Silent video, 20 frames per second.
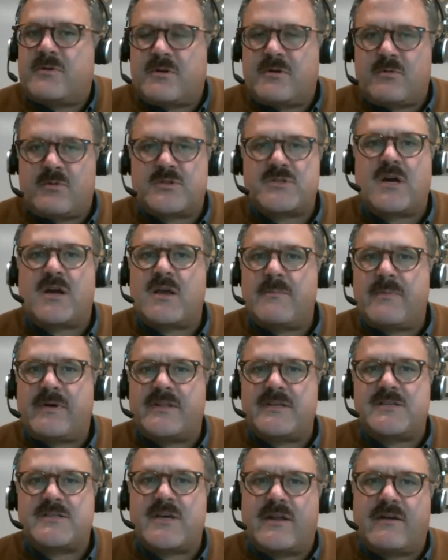were talking about
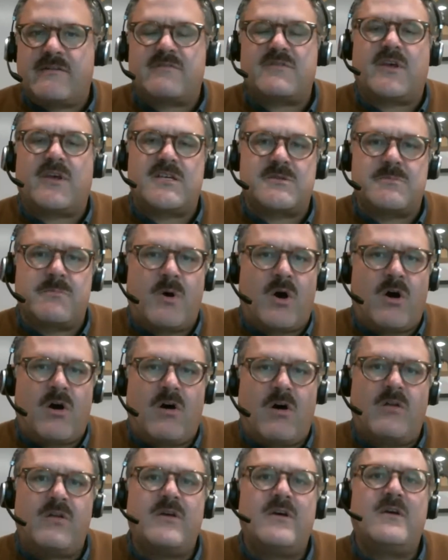these kind of like
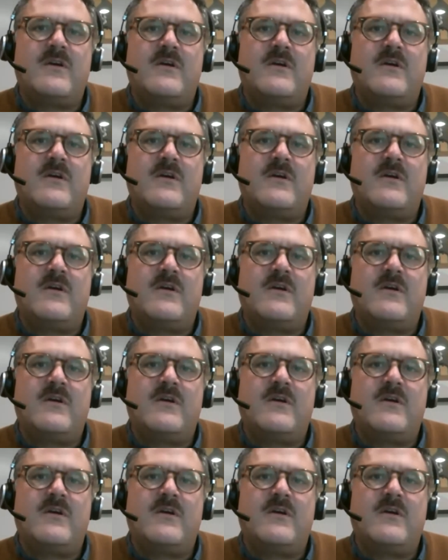small,